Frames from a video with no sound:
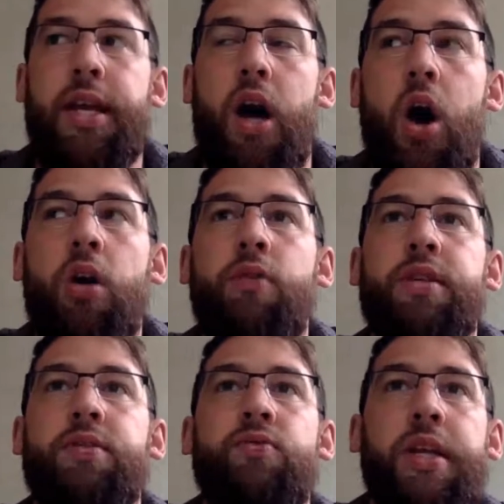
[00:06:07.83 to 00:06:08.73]
and all of
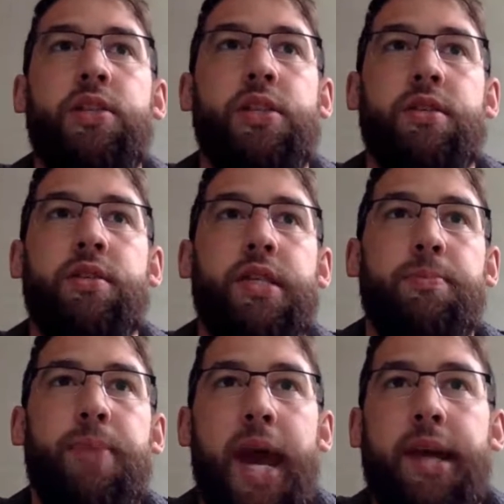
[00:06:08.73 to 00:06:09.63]
these finches, he
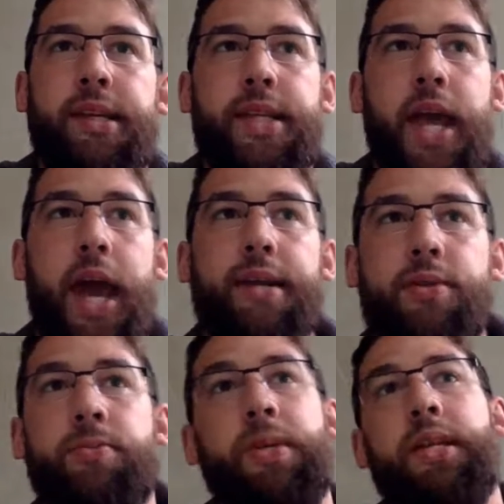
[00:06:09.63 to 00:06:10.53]
bagged and tagged
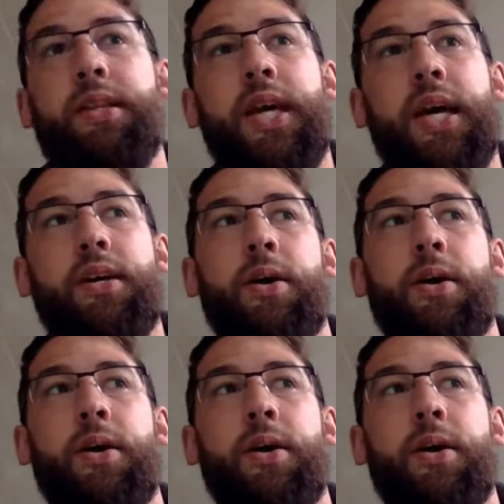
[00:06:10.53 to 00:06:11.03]
them, meaning that